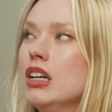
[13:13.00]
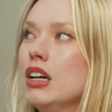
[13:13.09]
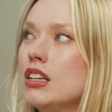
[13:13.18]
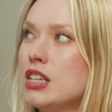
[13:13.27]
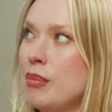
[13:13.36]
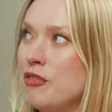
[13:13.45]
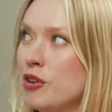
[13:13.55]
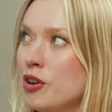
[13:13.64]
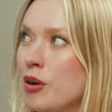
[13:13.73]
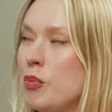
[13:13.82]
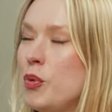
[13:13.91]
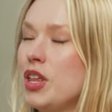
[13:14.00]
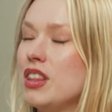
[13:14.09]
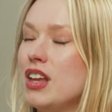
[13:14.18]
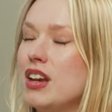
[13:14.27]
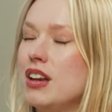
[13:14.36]
some of Europe with
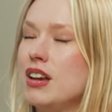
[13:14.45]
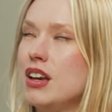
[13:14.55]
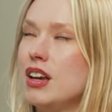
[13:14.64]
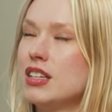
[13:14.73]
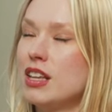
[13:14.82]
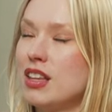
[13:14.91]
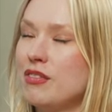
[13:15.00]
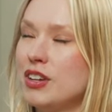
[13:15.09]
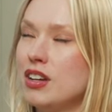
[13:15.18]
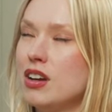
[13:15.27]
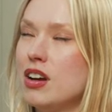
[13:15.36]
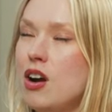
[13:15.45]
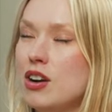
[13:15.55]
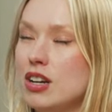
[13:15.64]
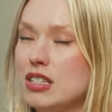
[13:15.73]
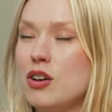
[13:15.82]
a South African
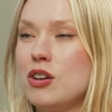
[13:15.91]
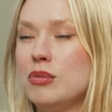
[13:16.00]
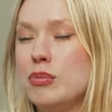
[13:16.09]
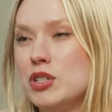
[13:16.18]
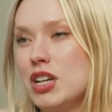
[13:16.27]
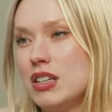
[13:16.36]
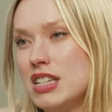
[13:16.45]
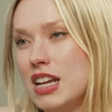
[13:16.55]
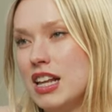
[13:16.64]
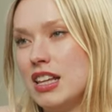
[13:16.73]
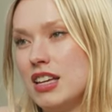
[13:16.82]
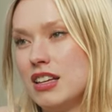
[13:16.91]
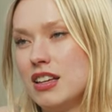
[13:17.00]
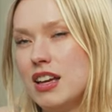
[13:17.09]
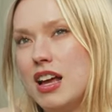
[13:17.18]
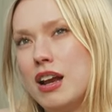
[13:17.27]
artist called Moonchild Sanelly.
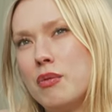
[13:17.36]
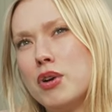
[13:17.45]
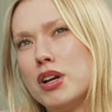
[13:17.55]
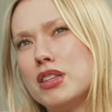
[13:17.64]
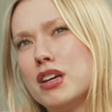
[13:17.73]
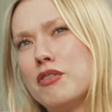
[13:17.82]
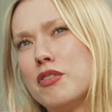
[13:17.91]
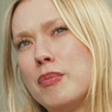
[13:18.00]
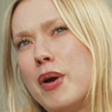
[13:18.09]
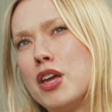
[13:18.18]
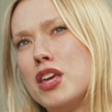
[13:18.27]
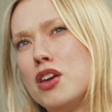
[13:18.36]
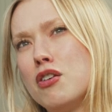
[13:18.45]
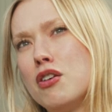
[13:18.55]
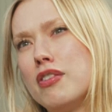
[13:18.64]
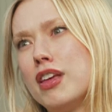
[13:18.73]
And I worked there for about a
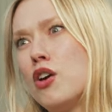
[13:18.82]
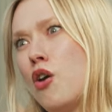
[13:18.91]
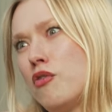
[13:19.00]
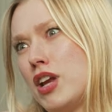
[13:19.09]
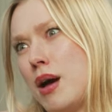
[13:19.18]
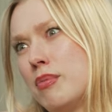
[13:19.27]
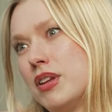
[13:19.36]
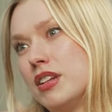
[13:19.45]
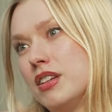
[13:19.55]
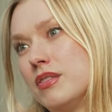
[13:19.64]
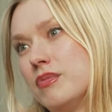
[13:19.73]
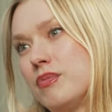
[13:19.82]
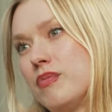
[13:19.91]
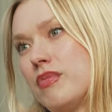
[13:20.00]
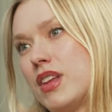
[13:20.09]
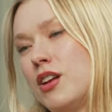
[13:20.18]
year and then COVID happened.
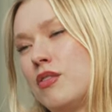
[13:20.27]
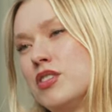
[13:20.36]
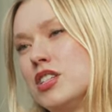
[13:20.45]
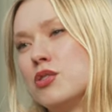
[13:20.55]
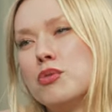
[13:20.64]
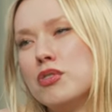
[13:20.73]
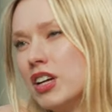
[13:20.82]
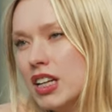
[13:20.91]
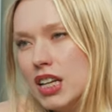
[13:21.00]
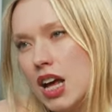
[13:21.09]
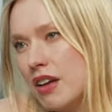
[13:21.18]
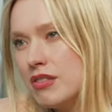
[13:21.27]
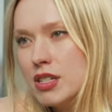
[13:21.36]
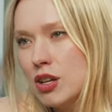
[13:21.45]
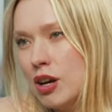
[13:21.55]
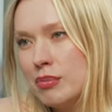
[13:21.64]
And obviously touring and live yeah.
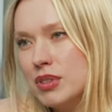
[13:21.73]
stopped.